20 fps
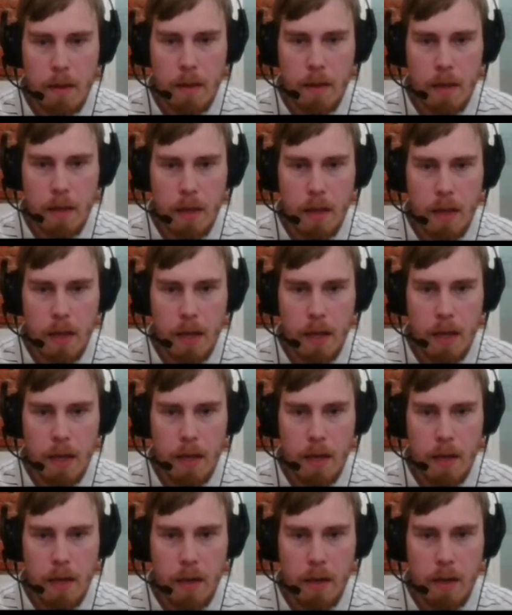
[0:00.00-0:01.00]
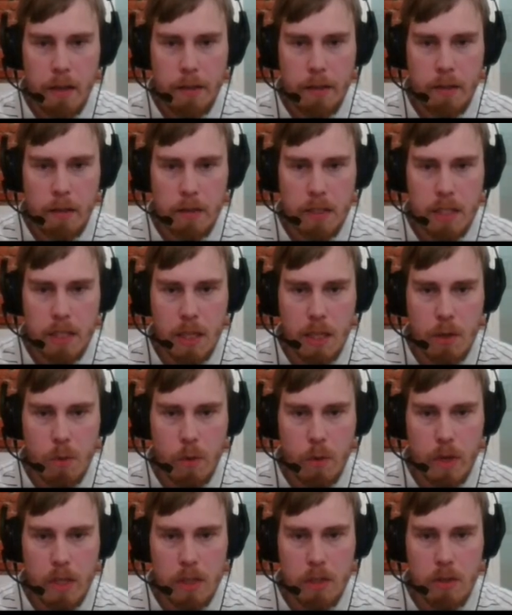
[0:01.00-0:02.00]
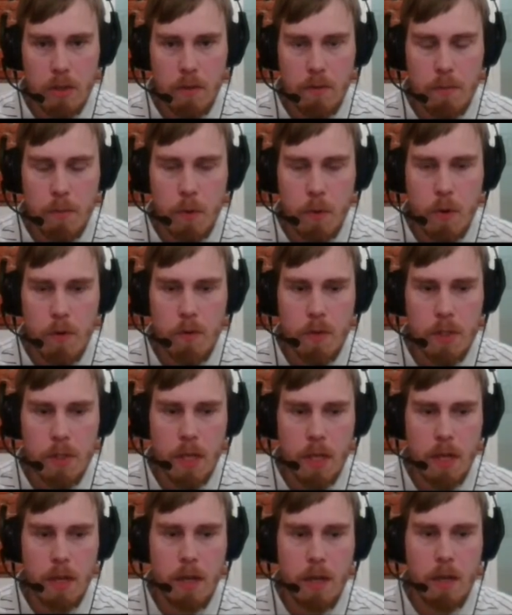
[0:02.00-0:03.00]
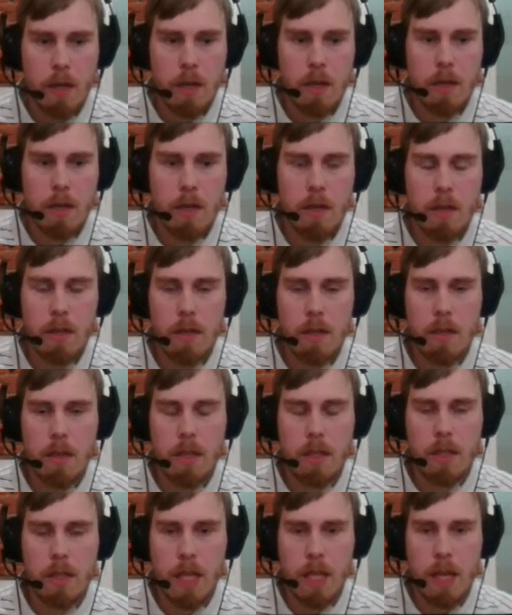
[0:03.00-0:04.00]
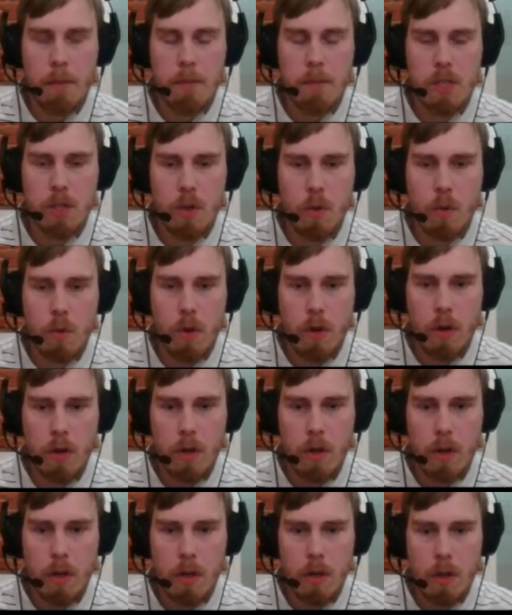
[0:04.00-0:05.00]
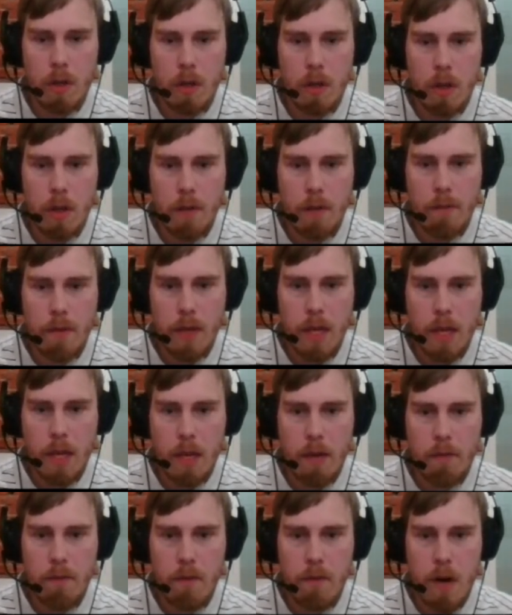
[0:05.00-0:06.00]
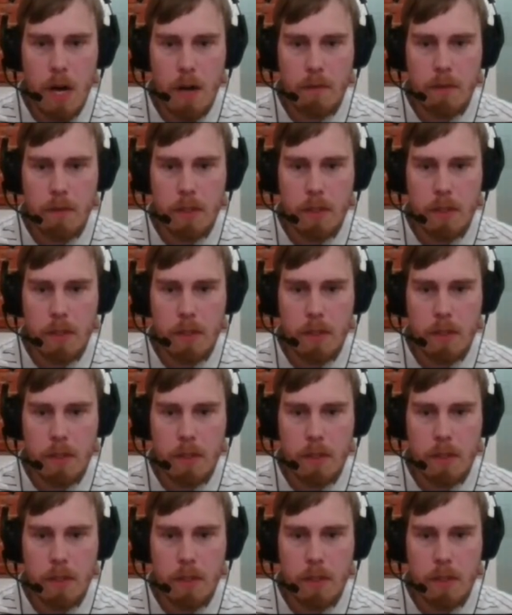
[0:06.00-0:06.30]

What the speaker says: and a little sequence of moves, and the game is over. King f5 is